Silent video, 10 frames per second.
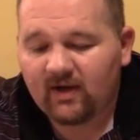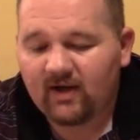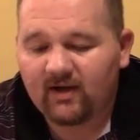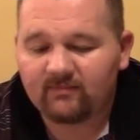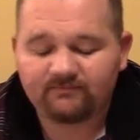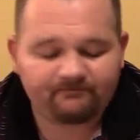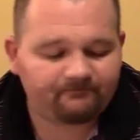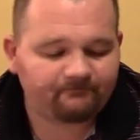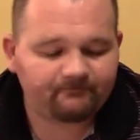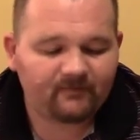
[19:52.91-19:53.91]

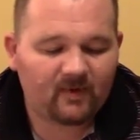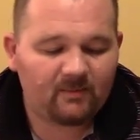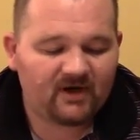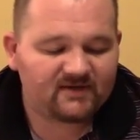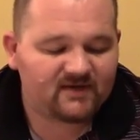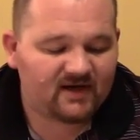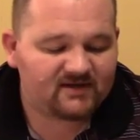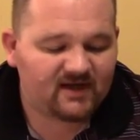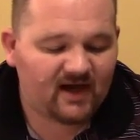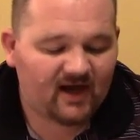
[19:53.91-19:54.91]
but it's
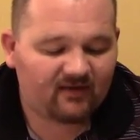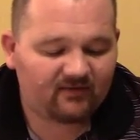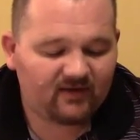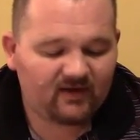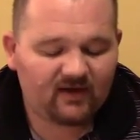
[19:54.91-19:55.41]
nice to have.